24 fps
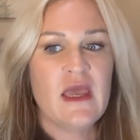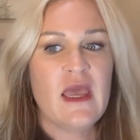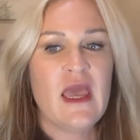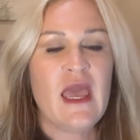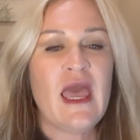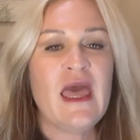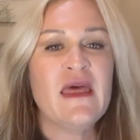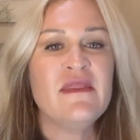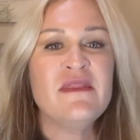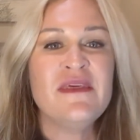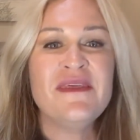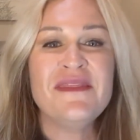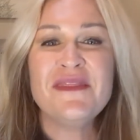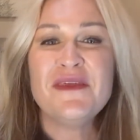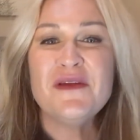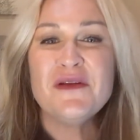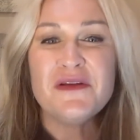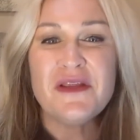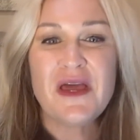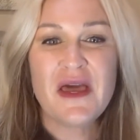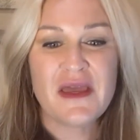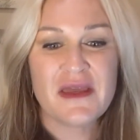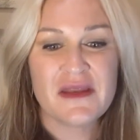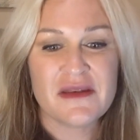and then they're
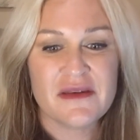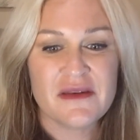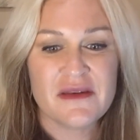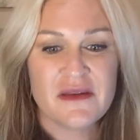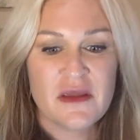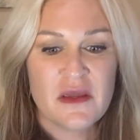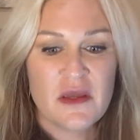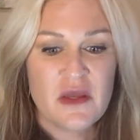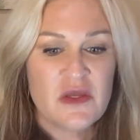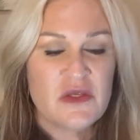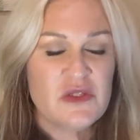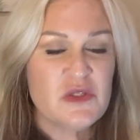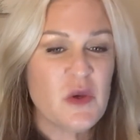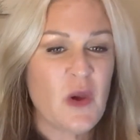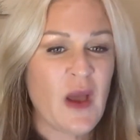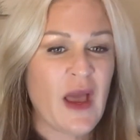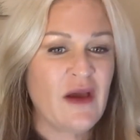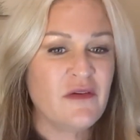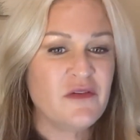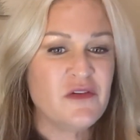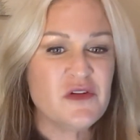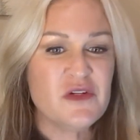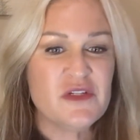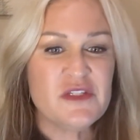done. So
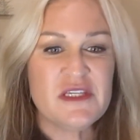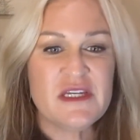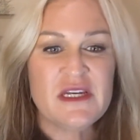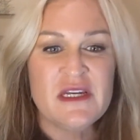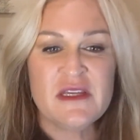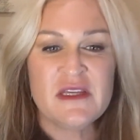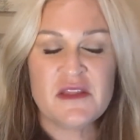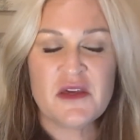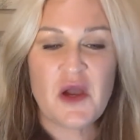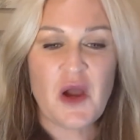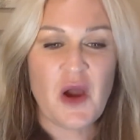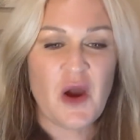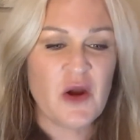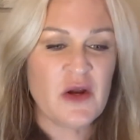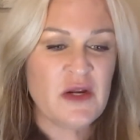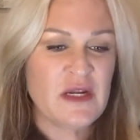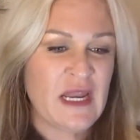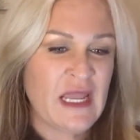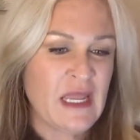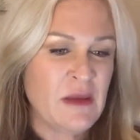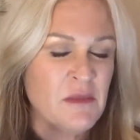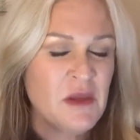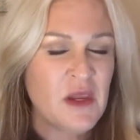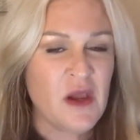after sitting in the car
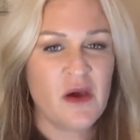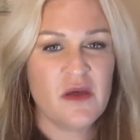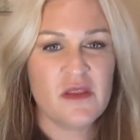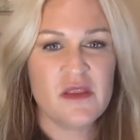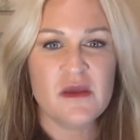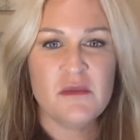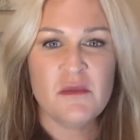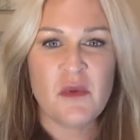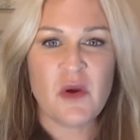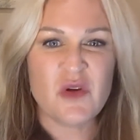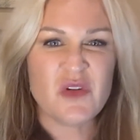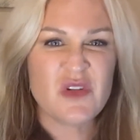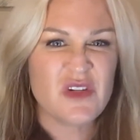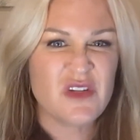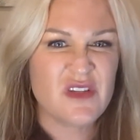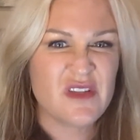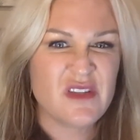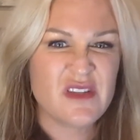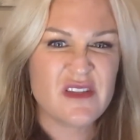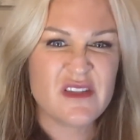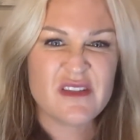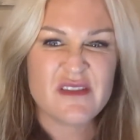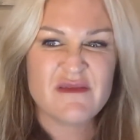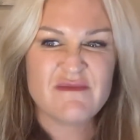naming all the
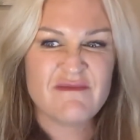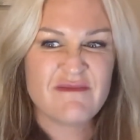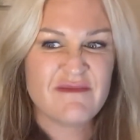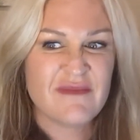emotions,